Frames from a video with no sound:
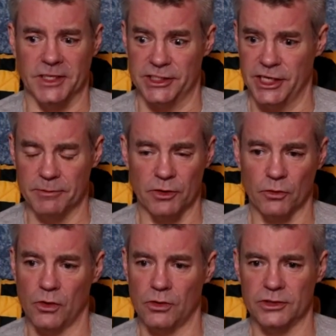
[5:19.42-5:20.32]
cinnamon
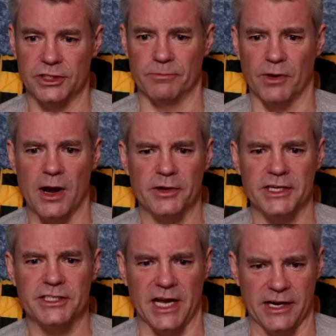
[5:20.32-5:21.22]
rolls, the
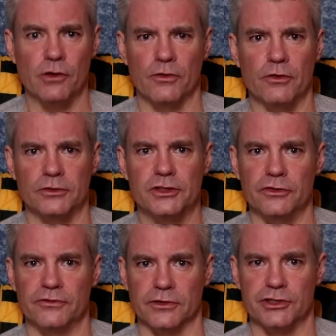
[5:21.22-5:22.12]
brownies, I know those
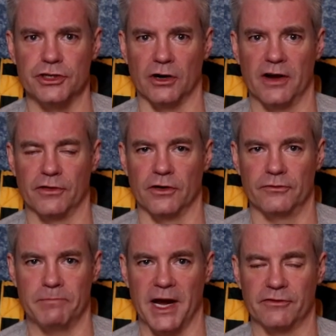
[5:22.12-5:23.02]
two for sure. I've heard
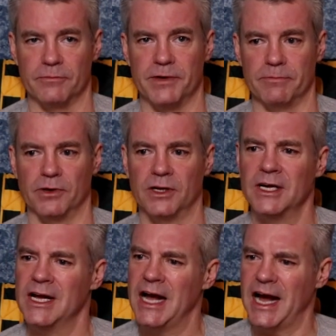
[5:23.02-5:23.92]
back from people.
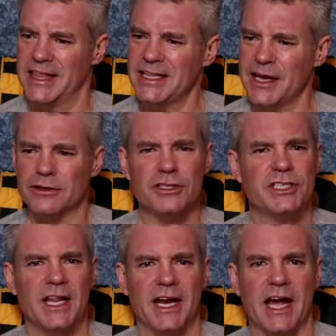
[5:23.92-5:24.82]
I think they also
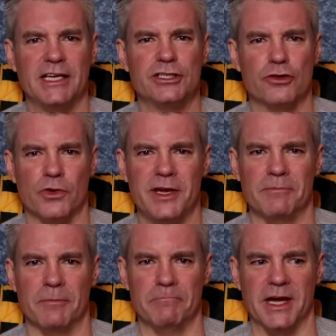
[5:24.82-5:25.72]
sell an ice
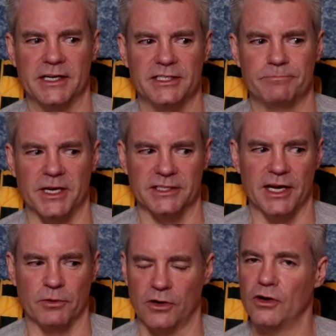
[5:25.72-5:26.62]
cream mix because
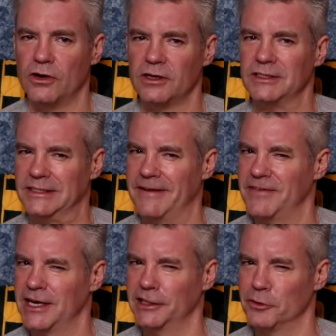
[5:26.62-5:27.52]
I
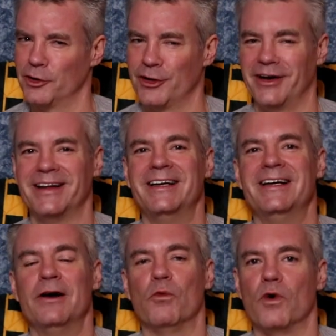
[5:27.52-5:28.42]
vaguely recall
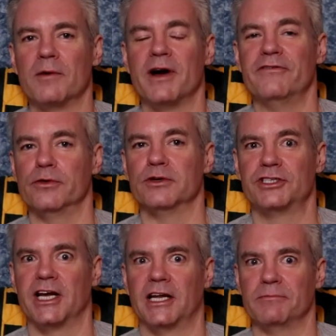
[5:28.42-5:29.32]
one of my
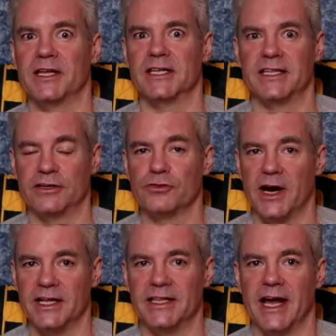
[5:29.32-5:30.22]
viewers telling me that they
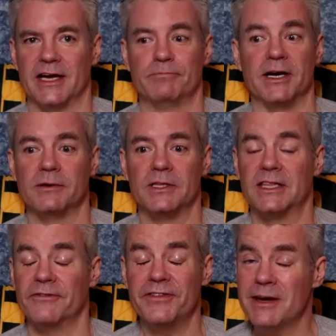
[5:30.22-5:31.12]
tried that. But
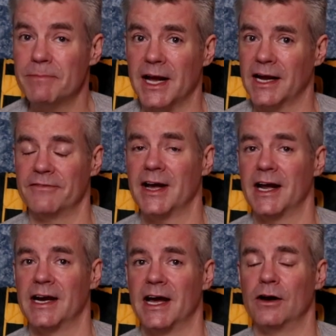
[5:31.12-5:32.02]
the feedback I've
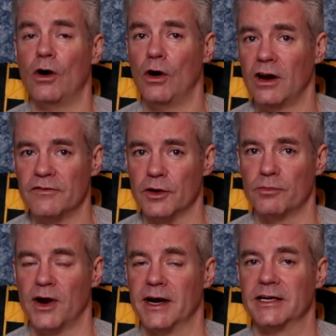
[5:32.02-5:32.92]
gotten on all of their
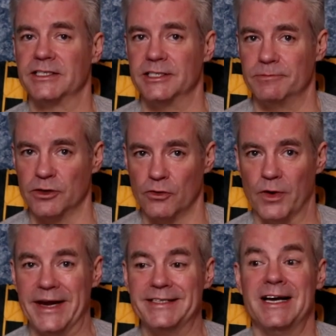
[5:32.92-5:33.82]
products has been
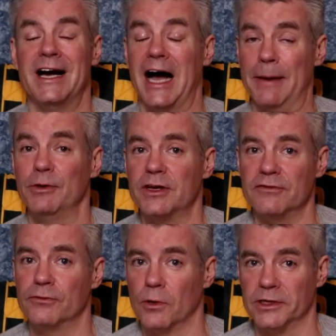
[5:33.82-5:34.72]
great. I'm
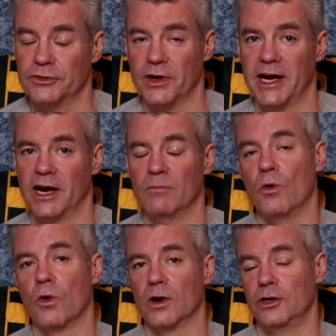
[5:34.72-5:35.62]
looking forward to trying out
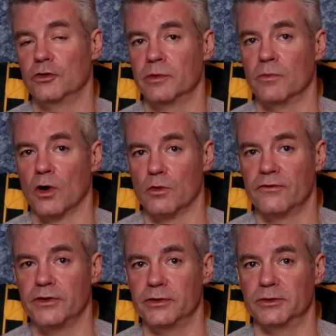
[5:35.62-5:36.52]
more and doing more
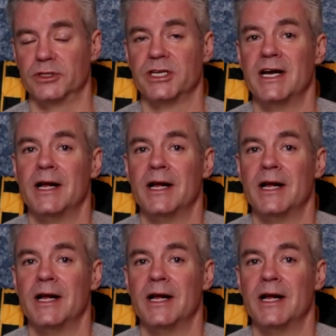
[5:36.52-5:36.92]
reviews.